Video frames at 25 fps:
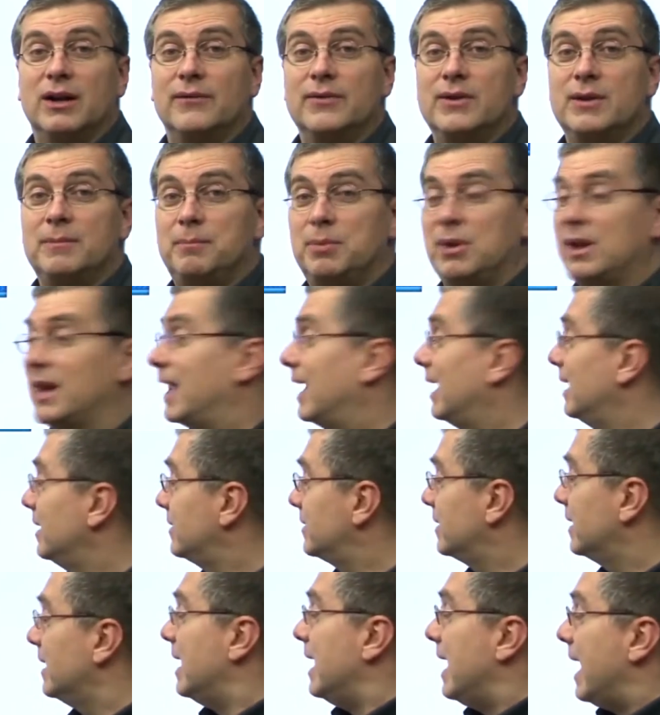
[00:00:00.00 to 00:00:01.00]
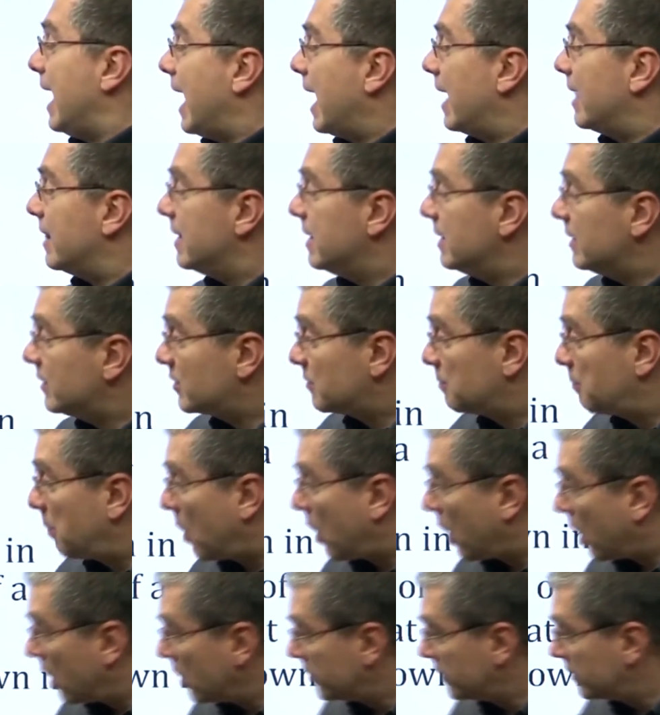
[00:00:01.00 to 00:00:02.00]
of the plant. And this
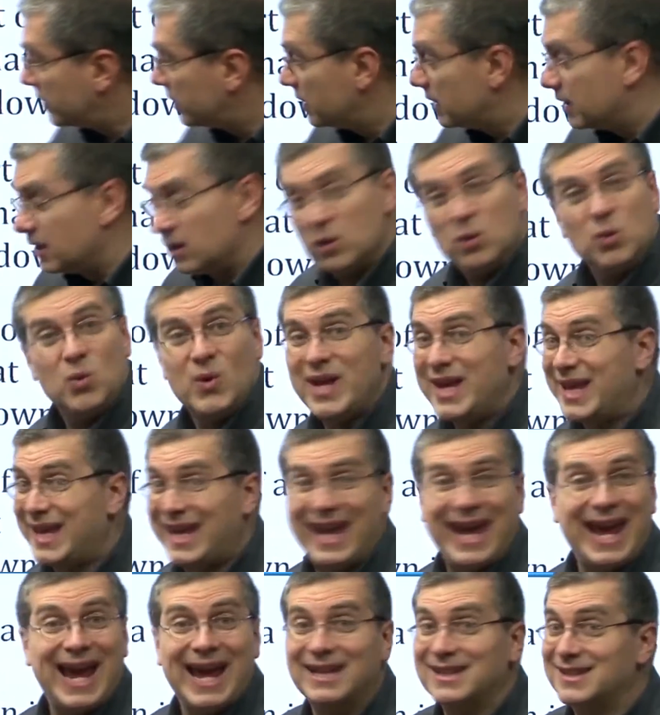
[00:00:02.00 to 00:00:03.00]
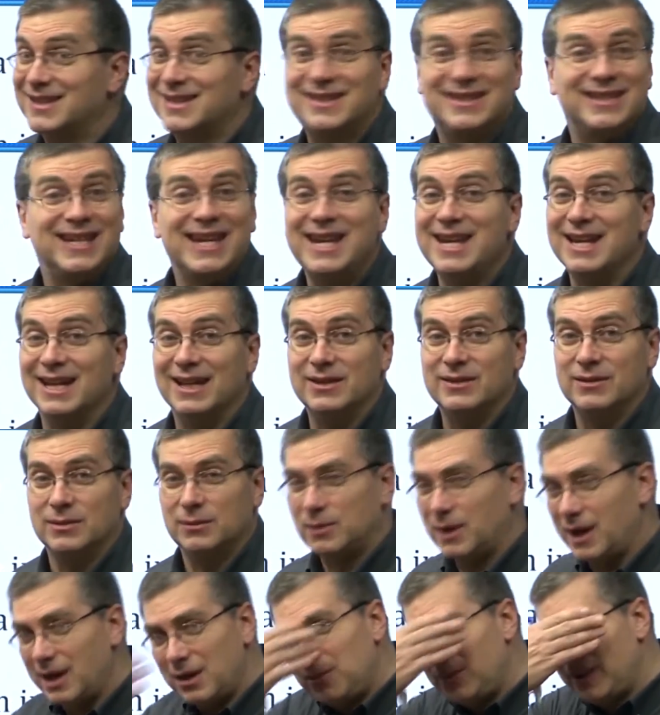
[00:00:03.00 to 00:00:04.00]
part, we can't see it,
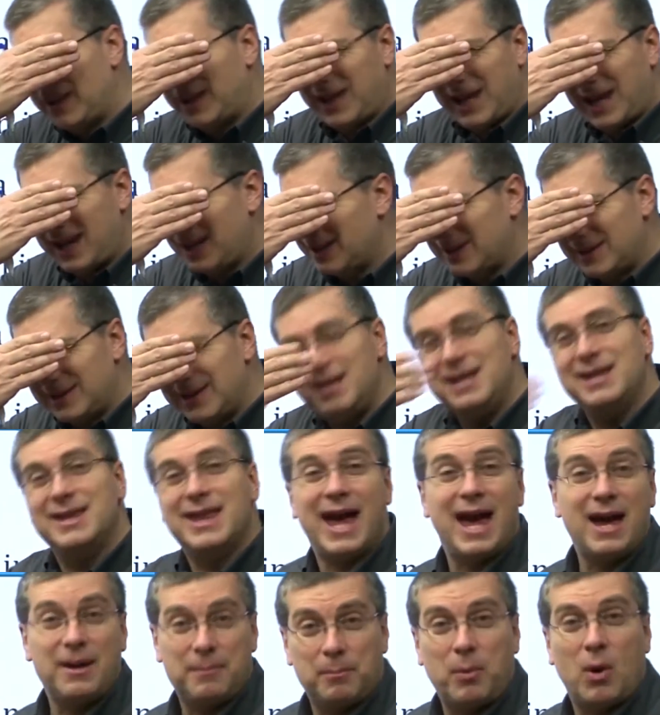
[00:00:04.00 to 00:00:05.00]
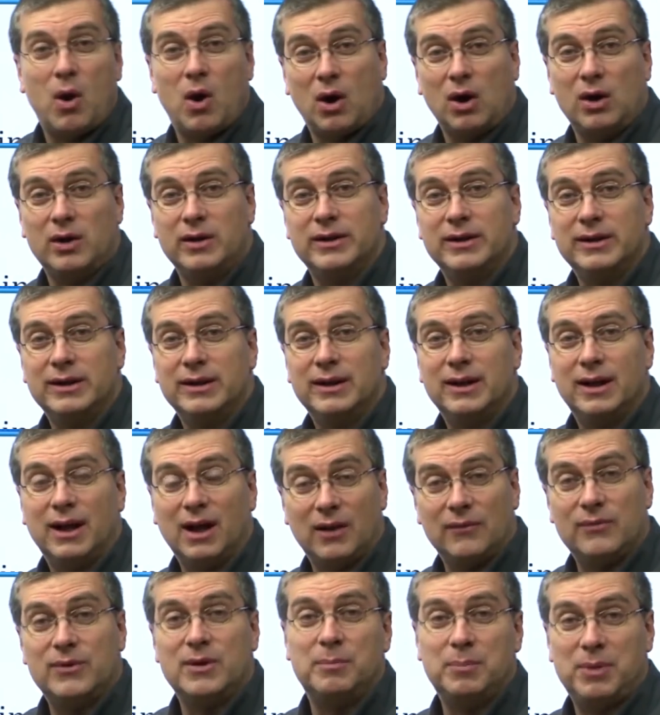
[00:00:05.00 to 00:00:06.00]
right? We can't see that part
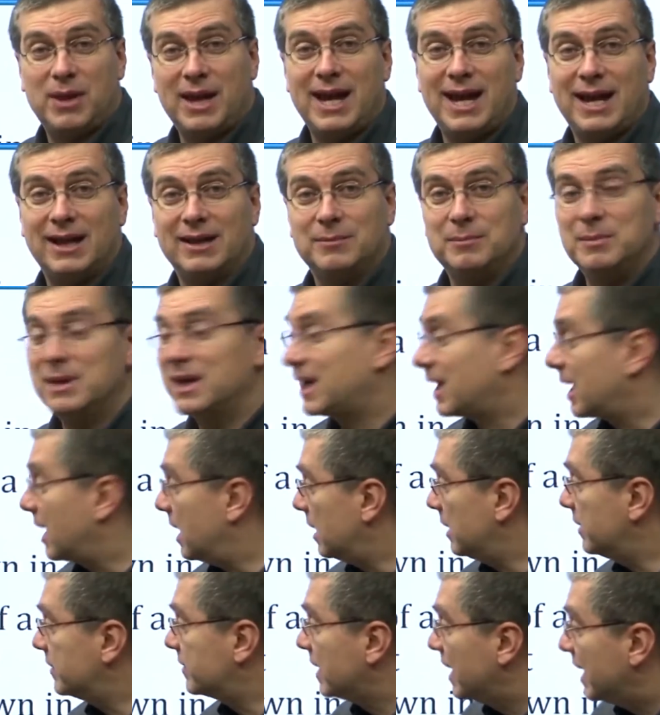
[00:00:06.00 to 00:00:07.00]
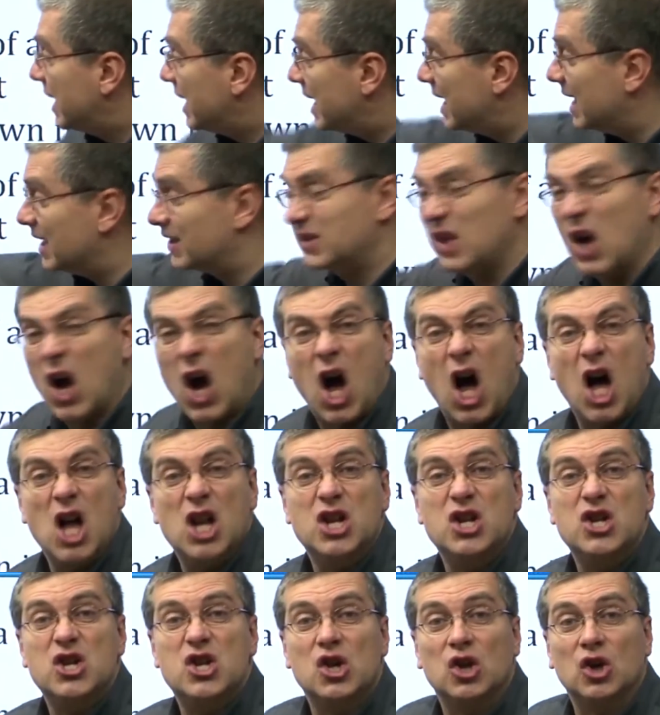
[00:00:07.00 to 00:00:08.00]
of the plant because it's
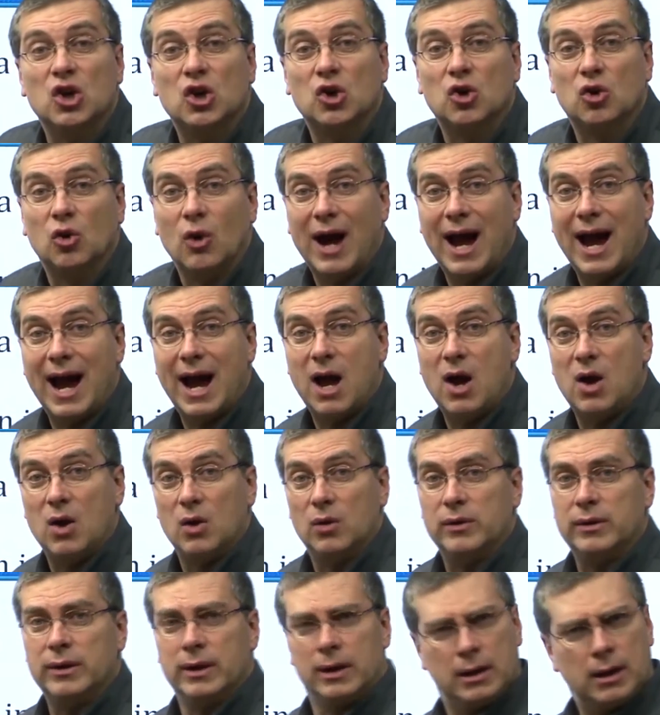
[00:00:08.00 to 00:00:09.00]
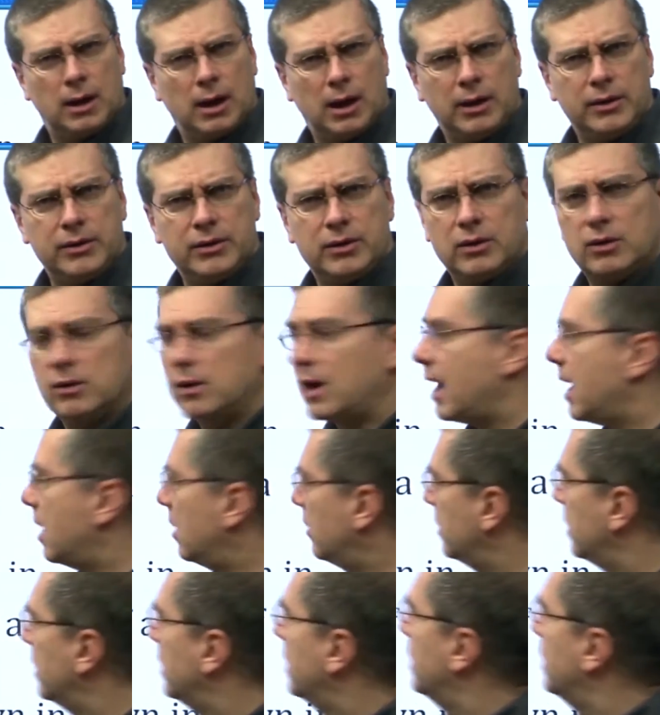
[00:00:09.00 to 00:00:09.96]
underground. Underground?